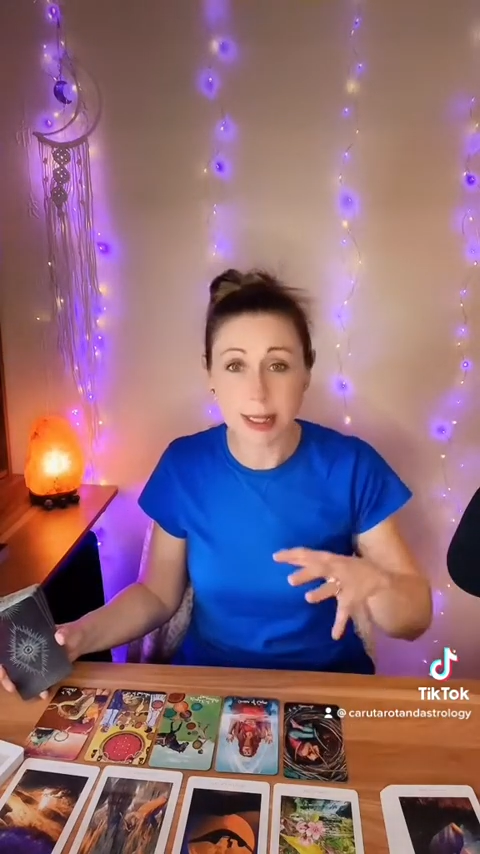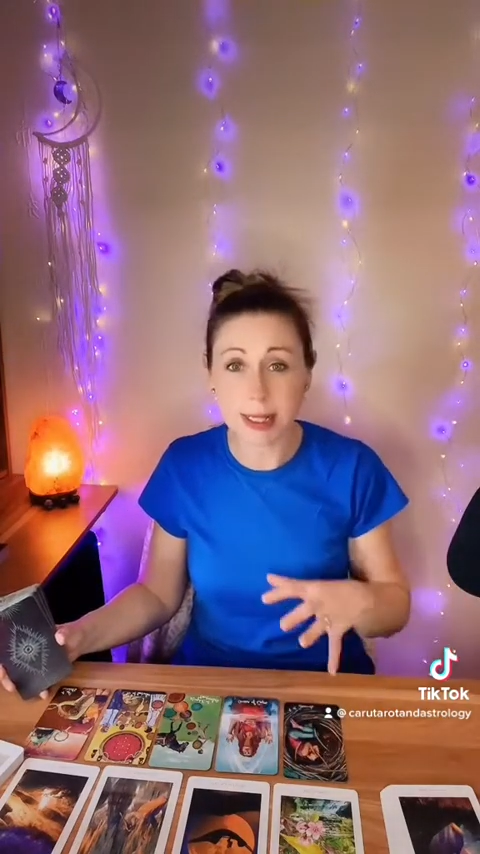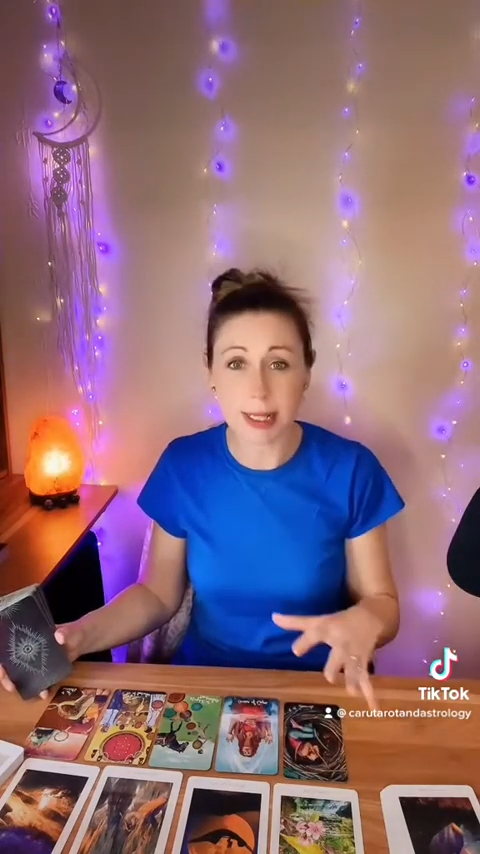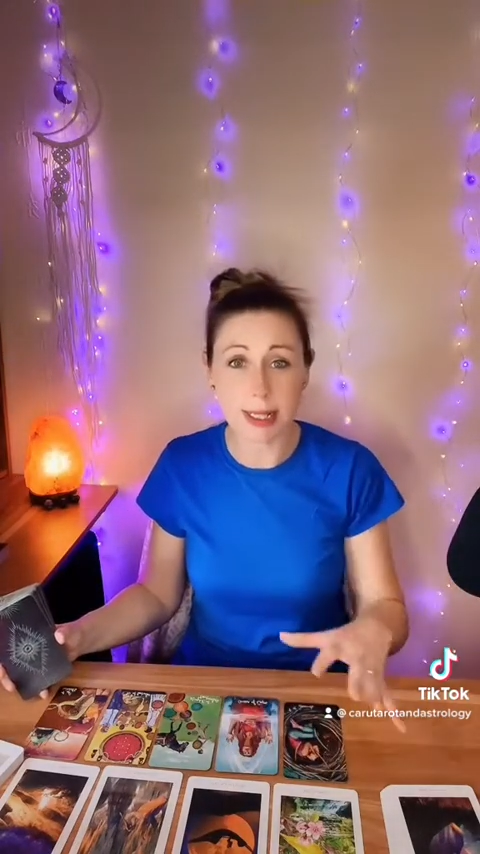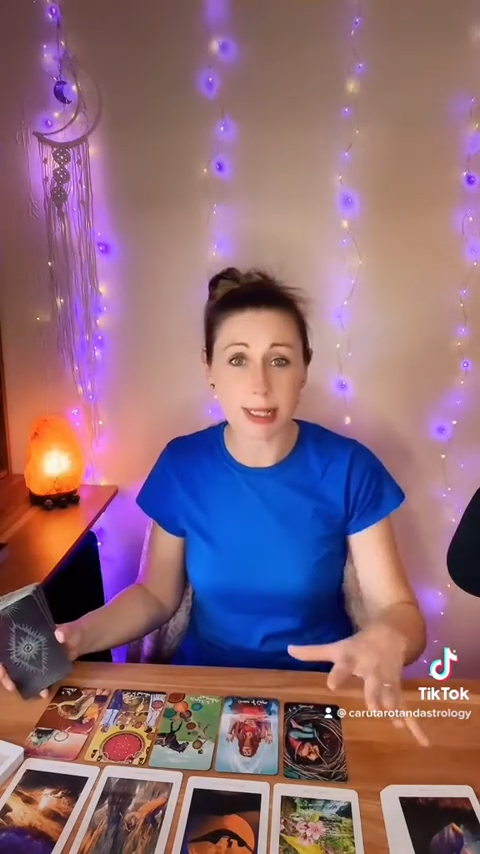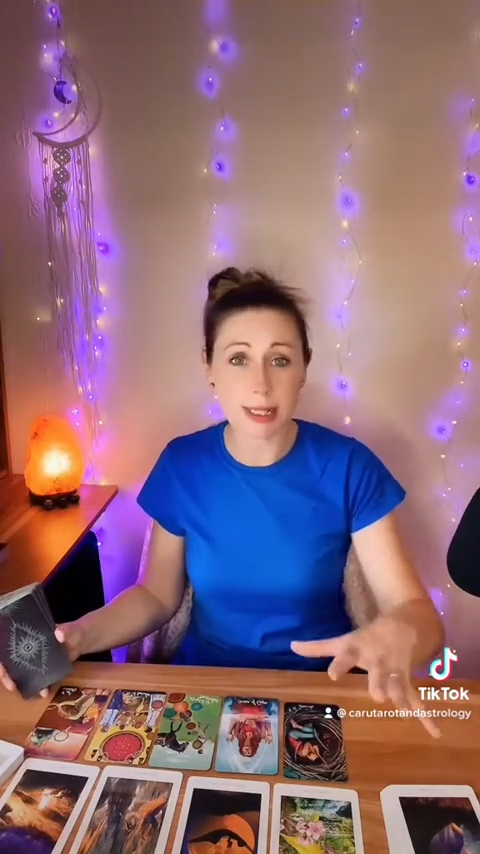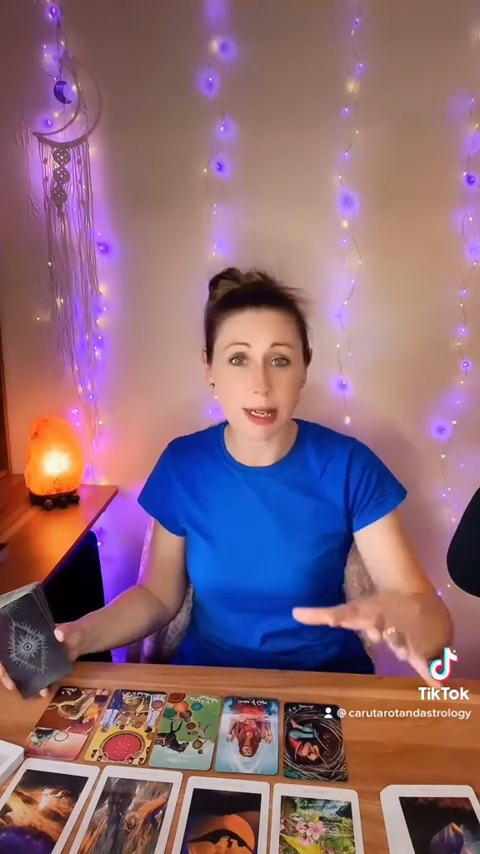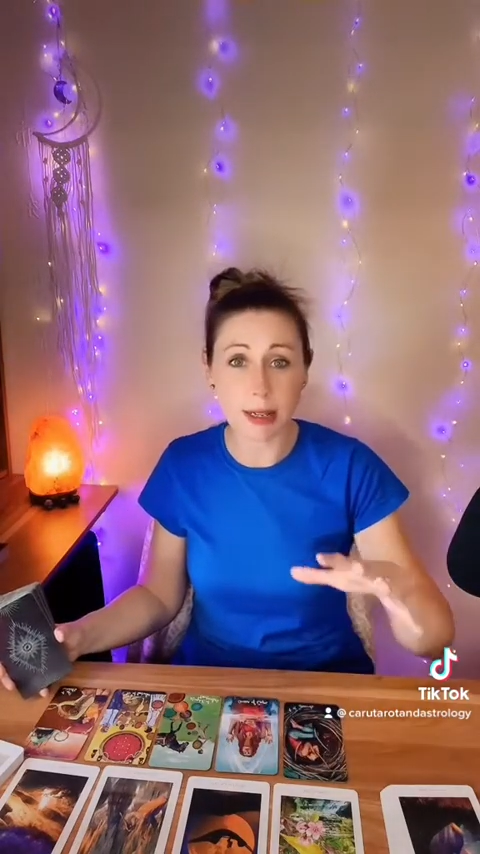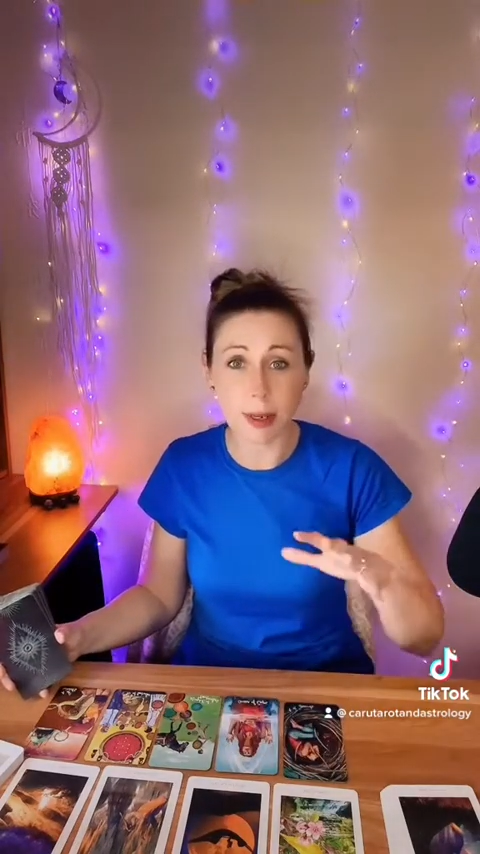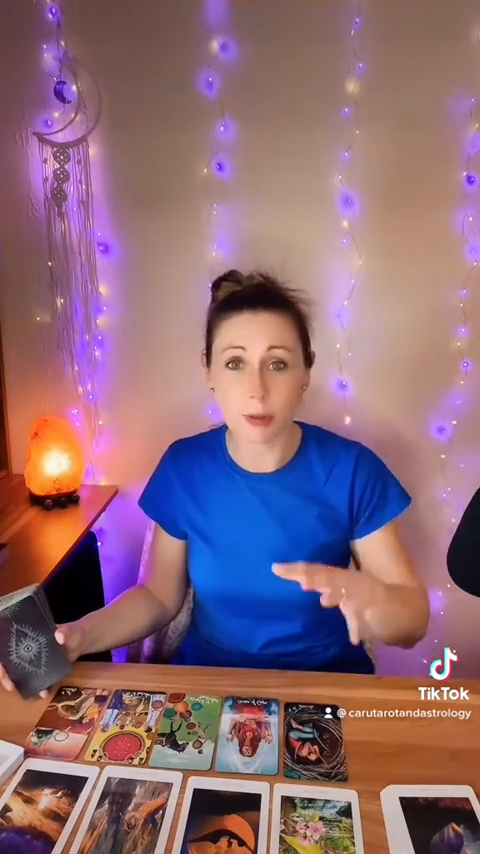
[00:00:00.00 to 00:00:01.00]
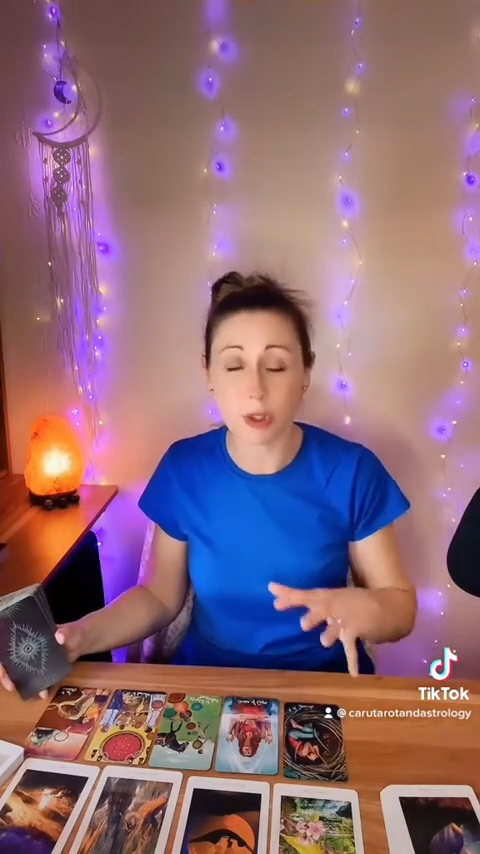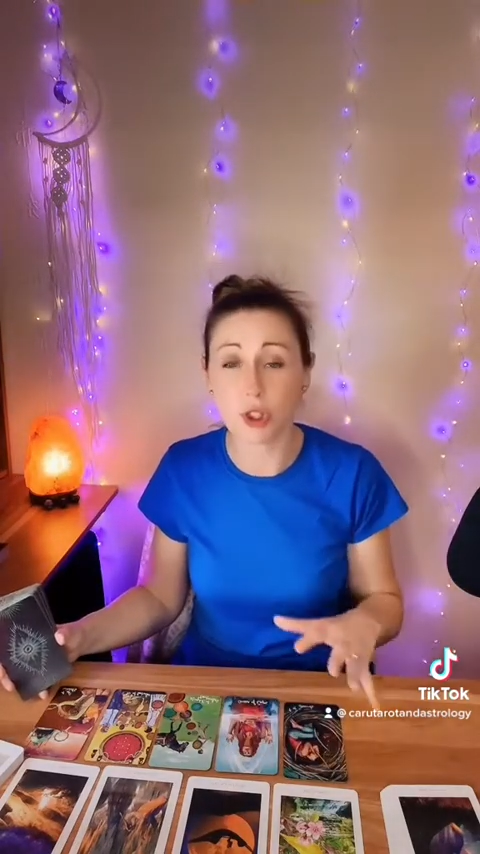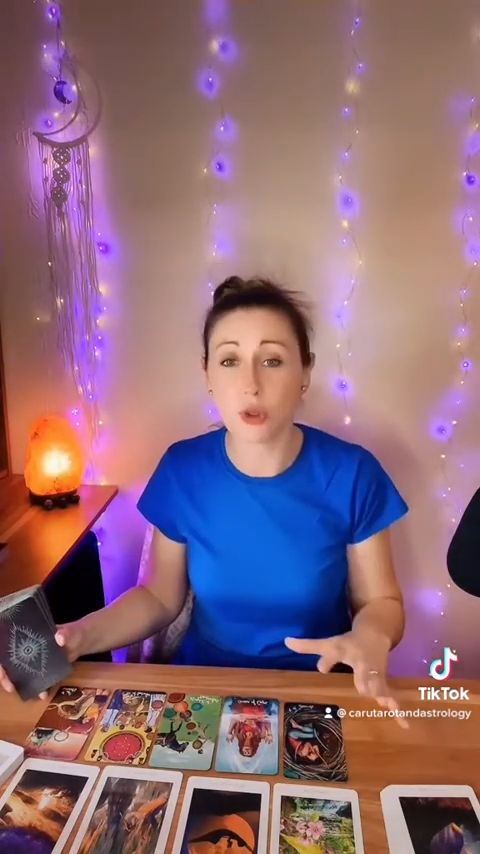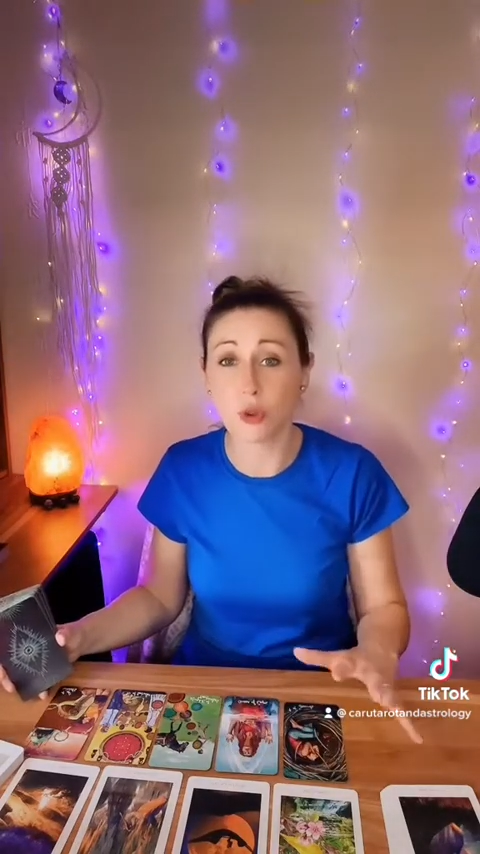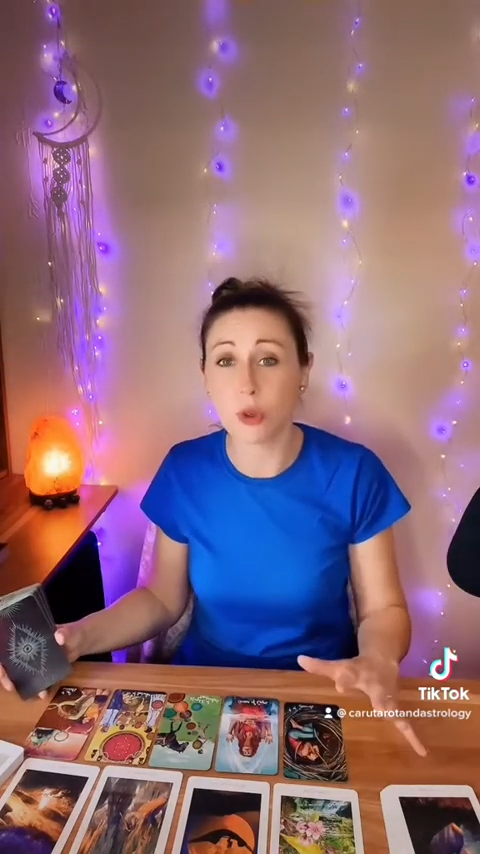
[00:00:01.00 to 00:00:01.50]
taking time out
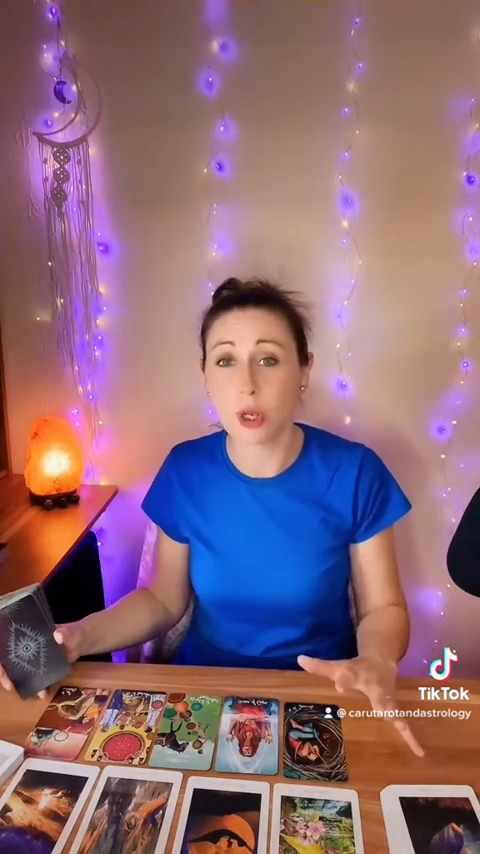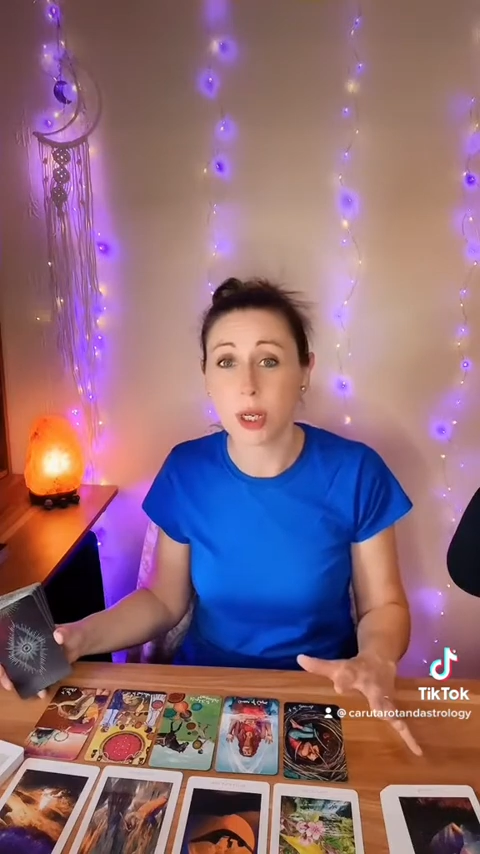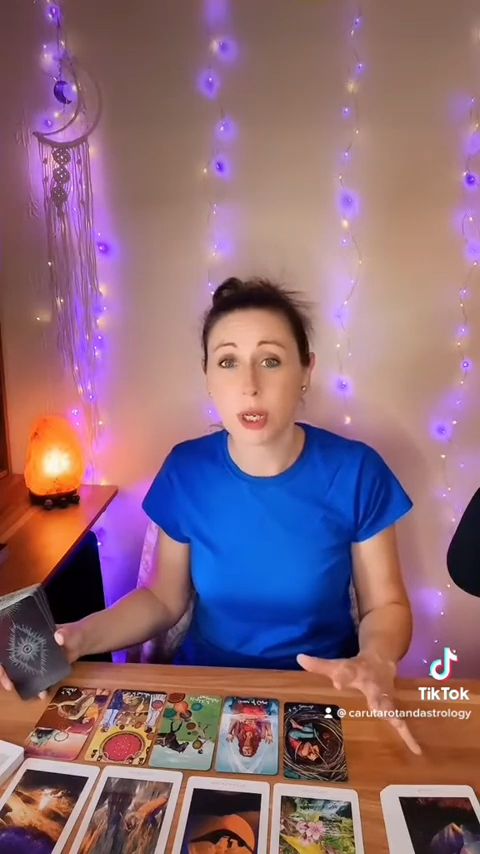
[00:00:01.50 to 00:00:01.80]
to